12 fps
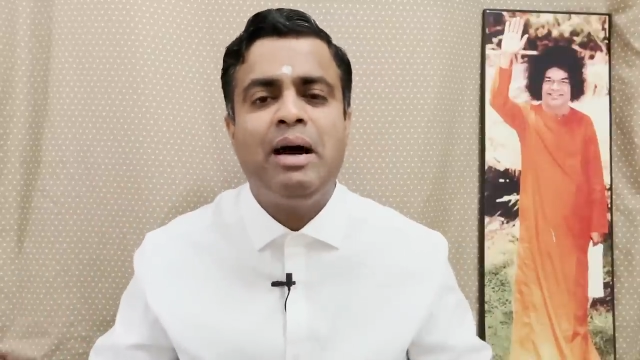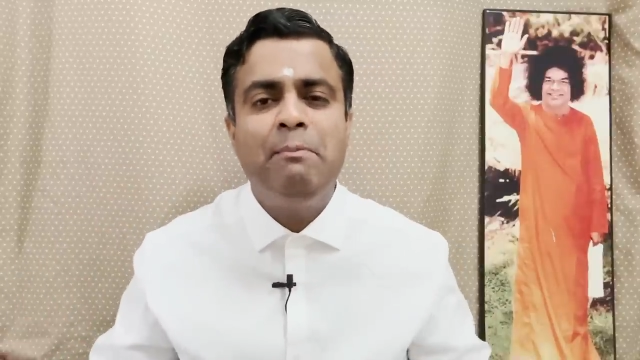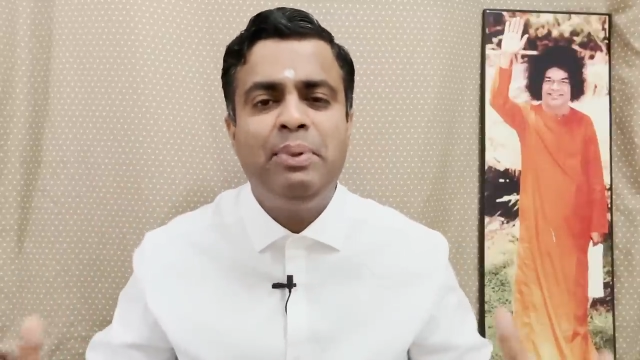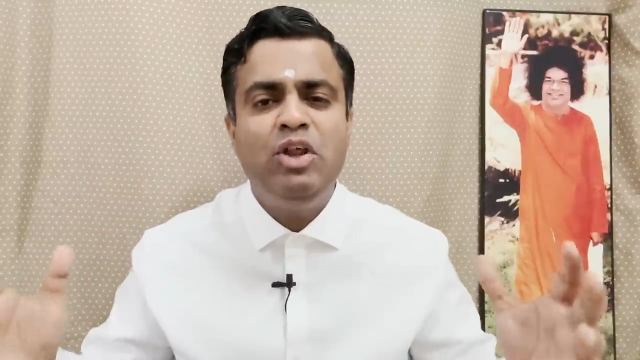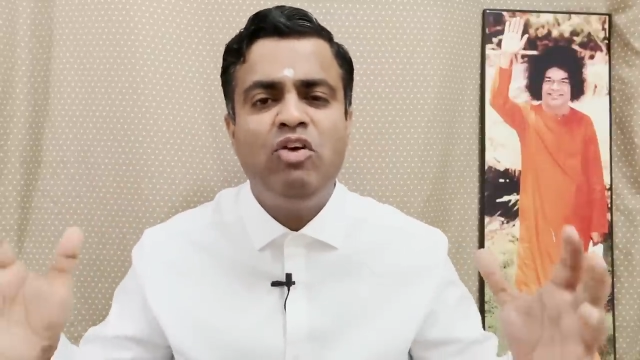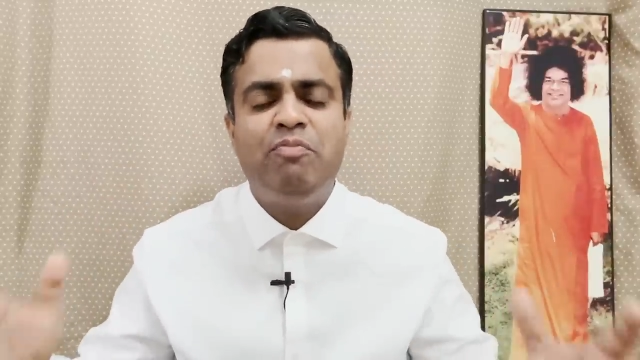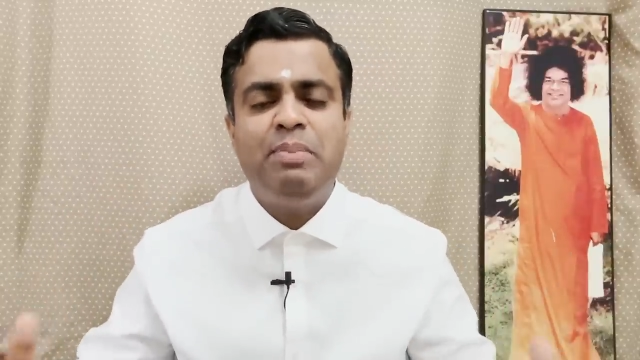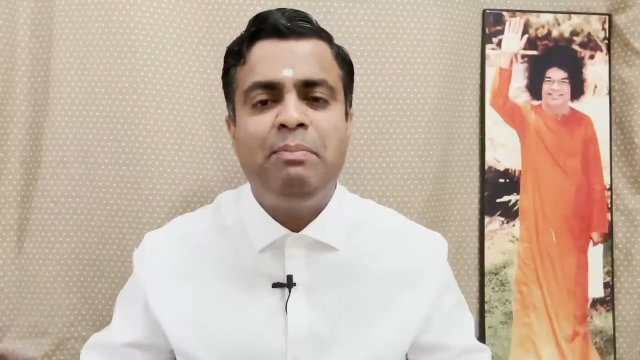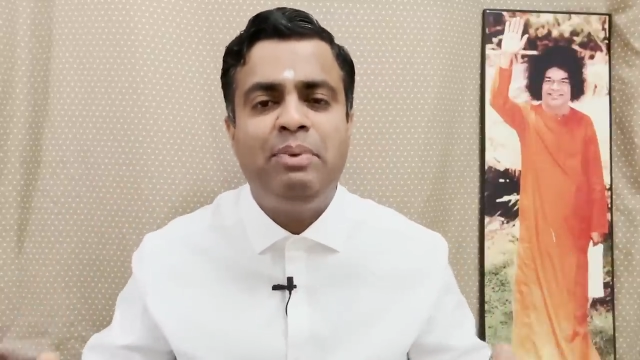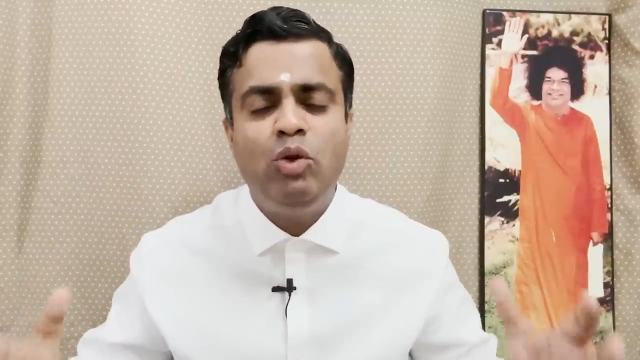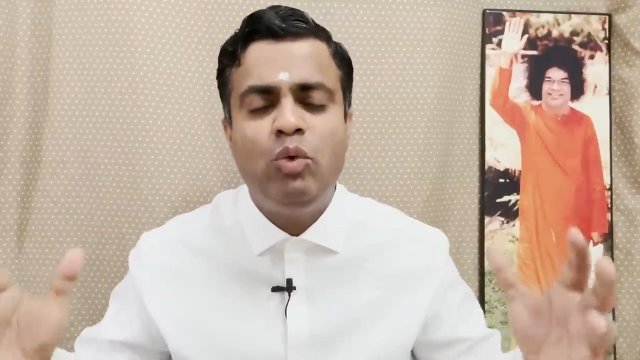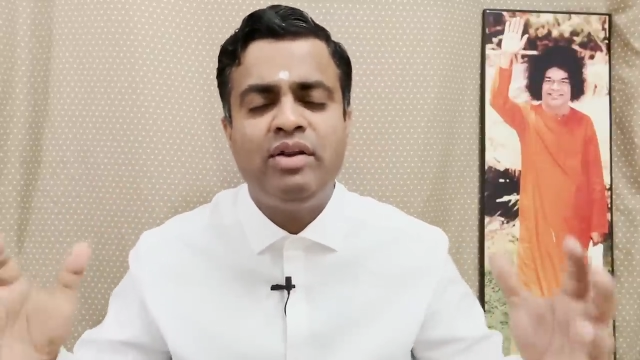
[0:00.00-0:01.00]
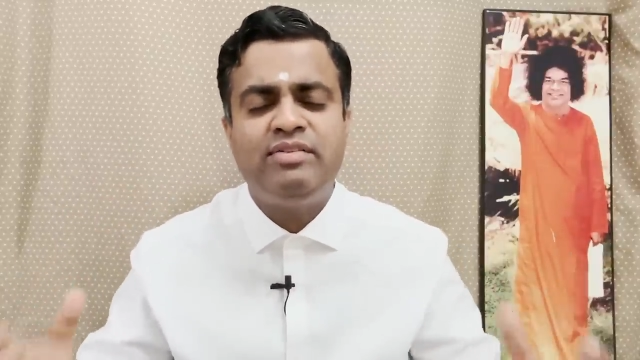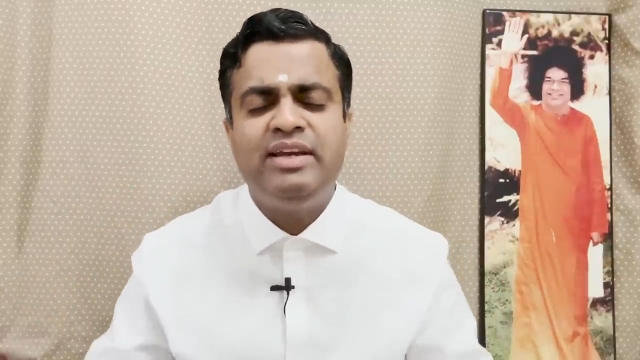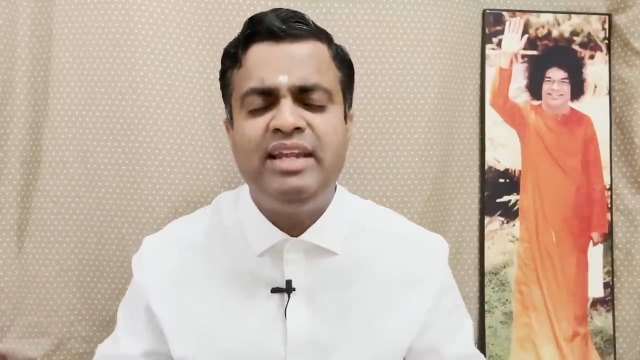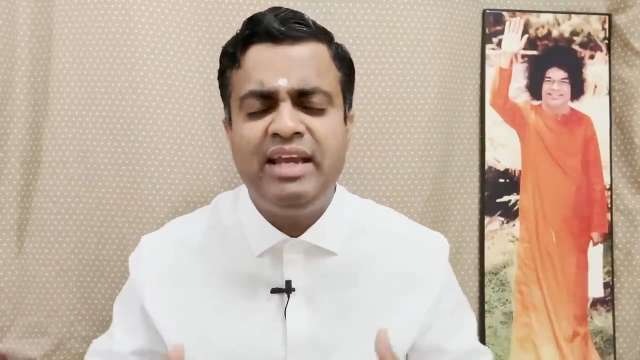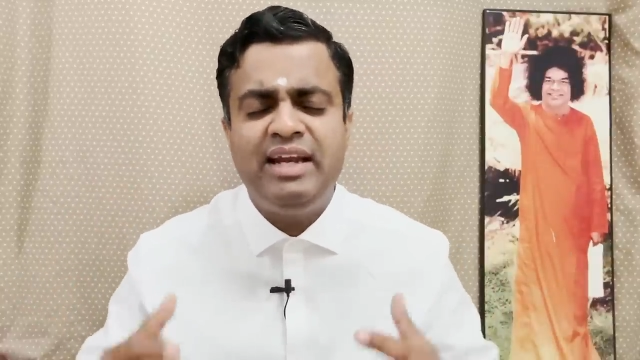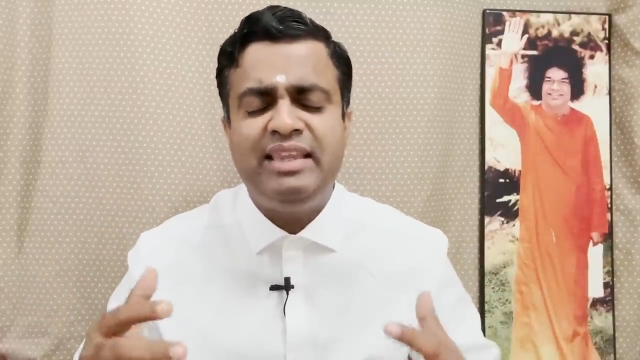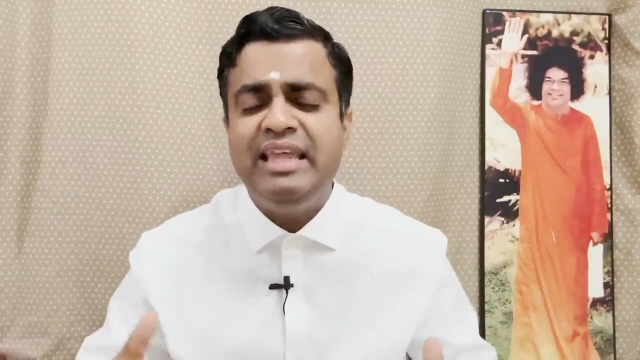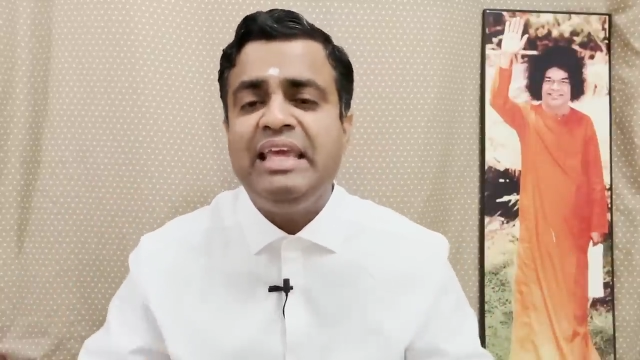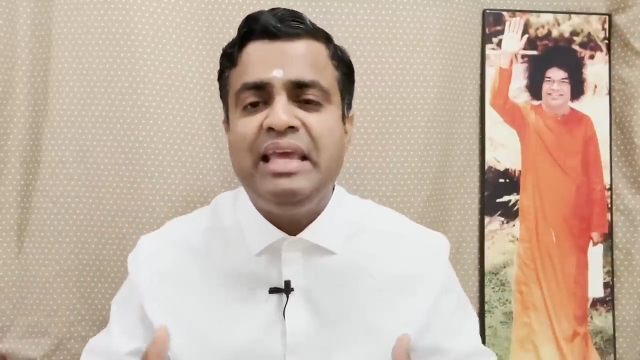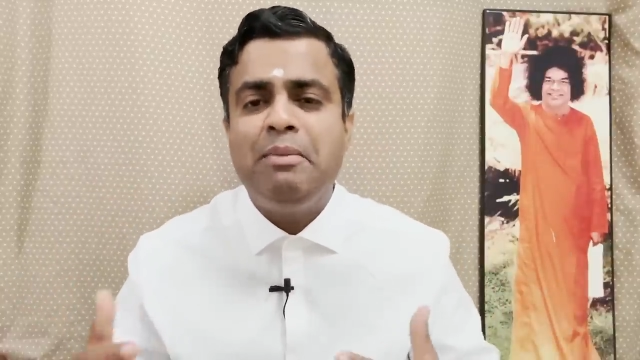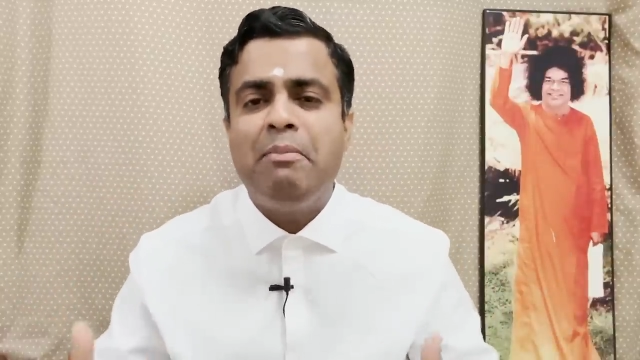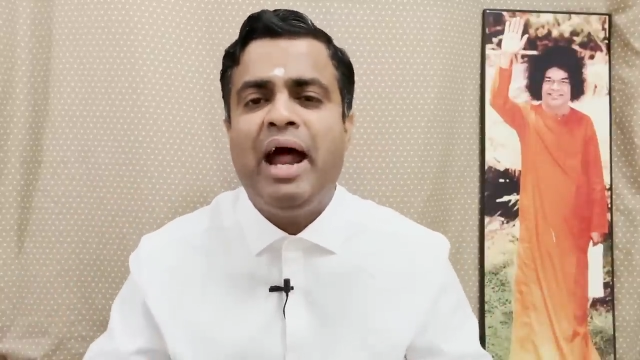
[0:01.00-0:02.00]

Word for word: company of people who are sitting and thinking